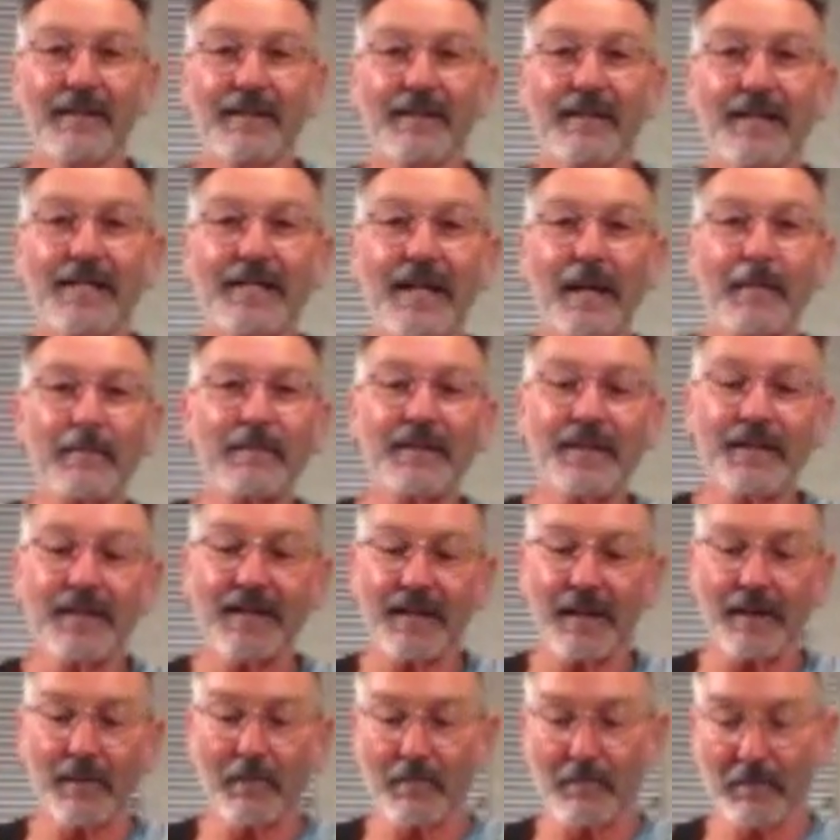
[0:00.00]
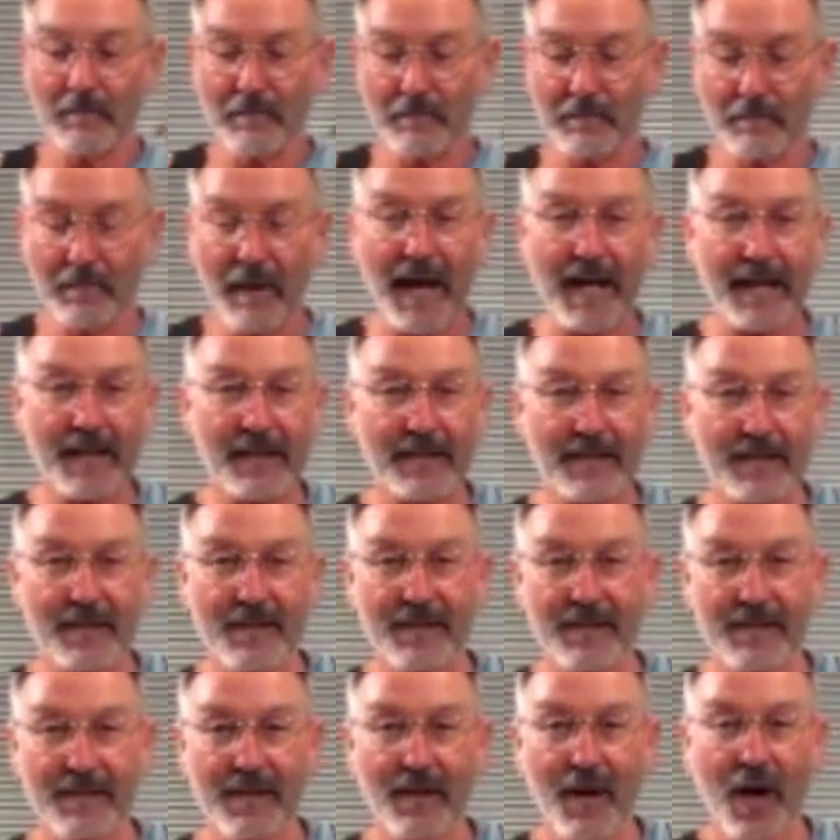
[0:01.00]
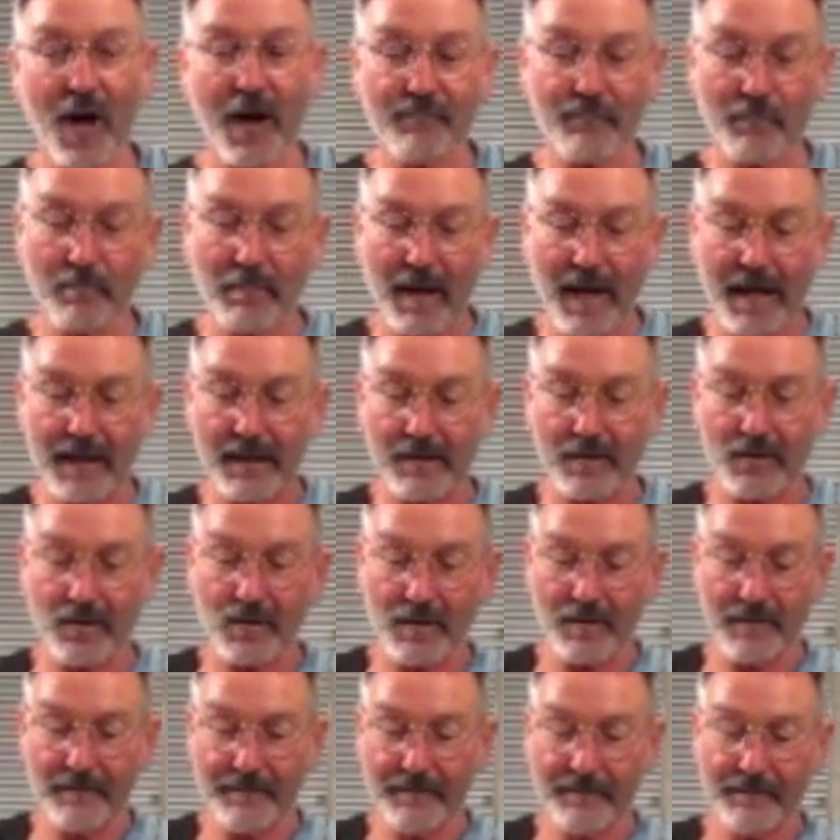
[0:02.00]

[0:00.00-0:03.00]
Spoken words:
These come in these little packets. They're over packaged.